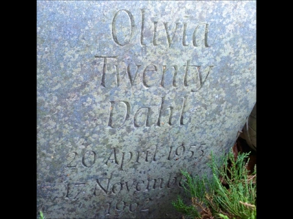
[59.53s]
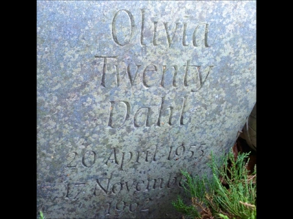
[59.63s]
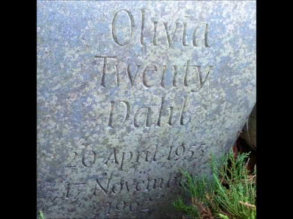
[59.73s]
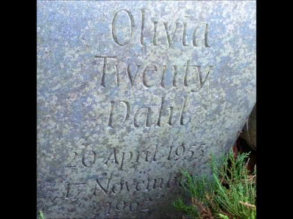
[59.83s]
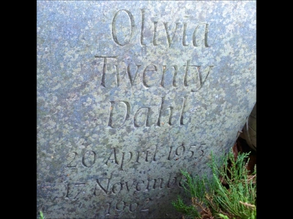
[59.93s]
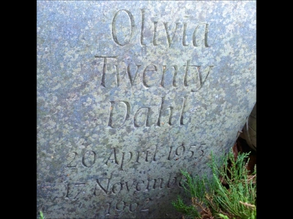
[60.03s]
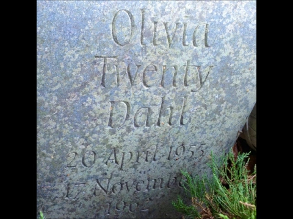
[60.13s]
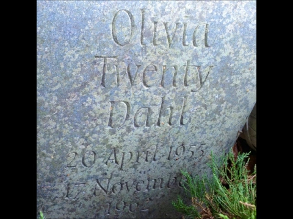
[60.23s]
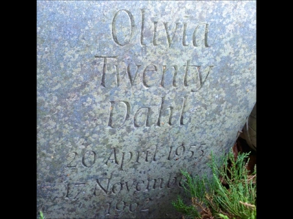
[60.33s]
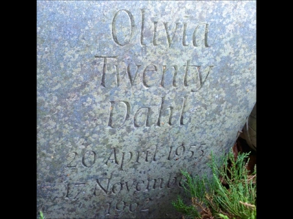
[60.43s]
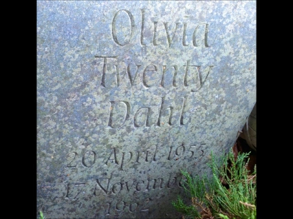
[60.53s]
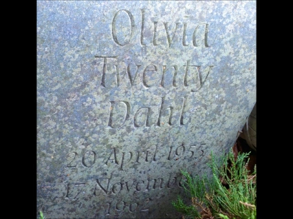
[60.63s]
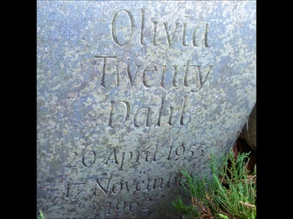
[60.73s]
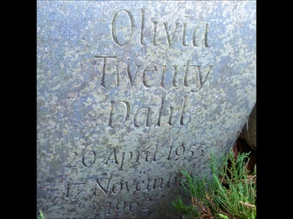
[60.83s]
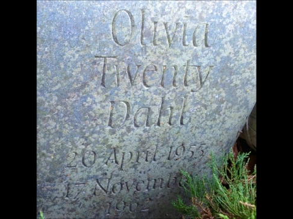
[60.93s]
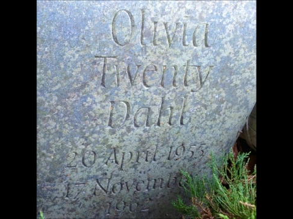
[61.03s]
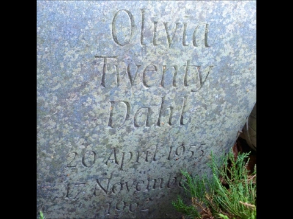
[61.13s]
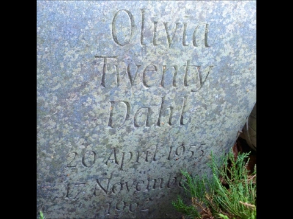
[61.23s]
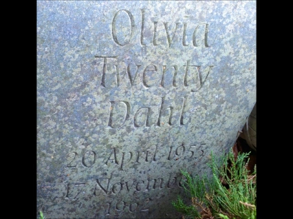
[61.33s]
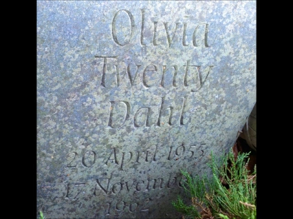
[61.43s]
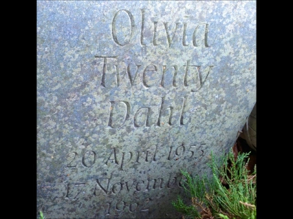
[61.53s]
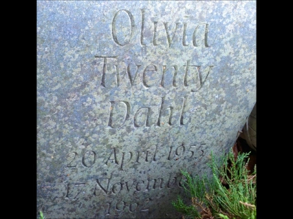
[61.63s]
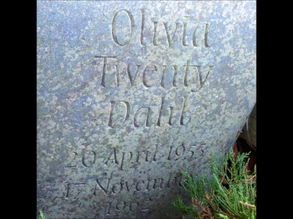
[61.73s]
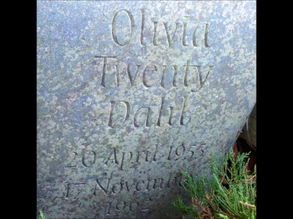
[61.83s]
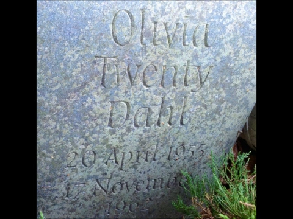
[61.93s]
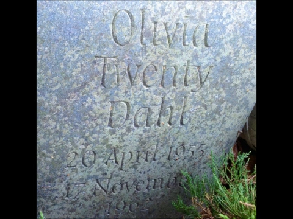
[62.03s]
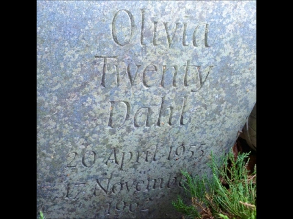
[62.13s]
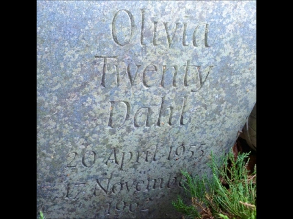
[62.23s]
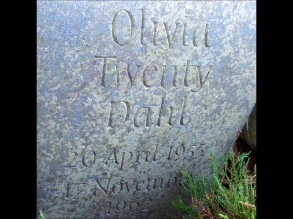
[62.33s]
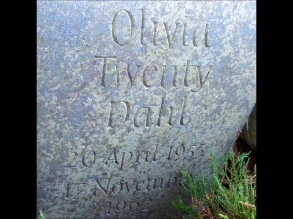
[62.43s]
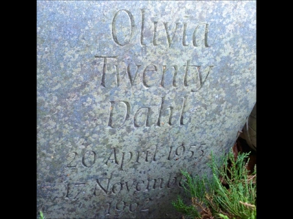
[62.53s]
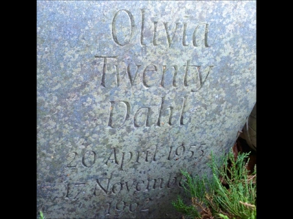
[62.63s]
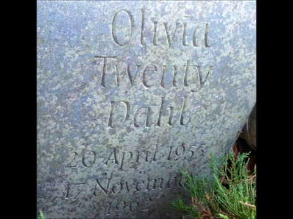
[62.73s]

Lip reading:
No face is visible, so there are no lips to read.